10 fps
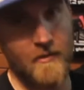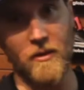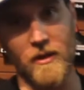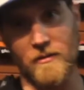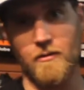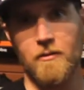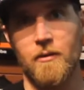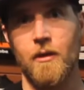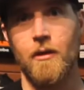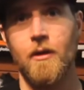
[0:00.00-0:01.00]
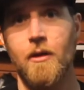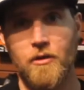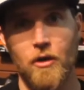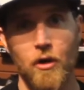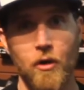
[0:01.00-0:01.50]
to it.
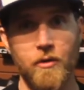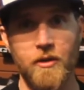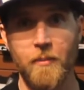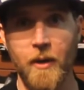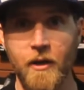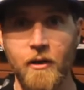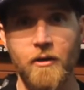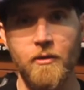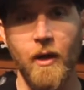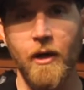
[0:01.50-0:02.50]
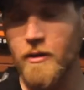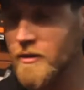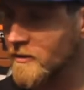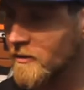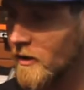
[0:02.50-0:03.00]
So depending on your rider,
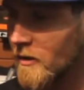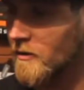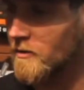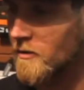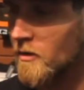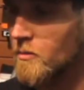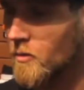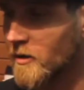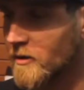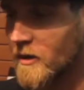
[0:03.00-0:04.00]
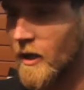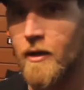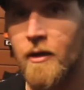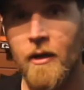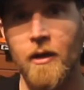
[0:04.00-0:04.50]
just like on the snowboard
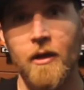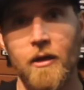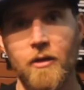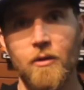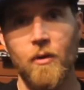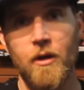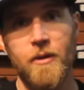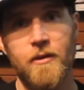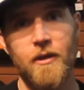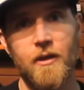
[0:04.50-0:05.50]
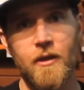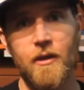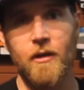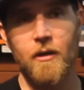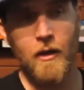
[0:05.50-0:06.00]
side, you want to be
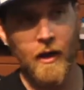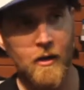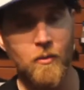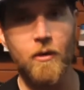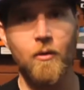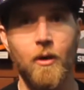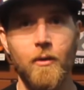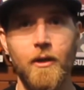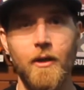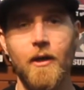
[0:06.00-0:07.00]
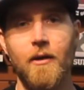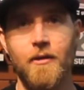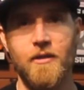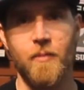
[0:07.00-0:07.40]
thinking, hey, what do I want to get out of this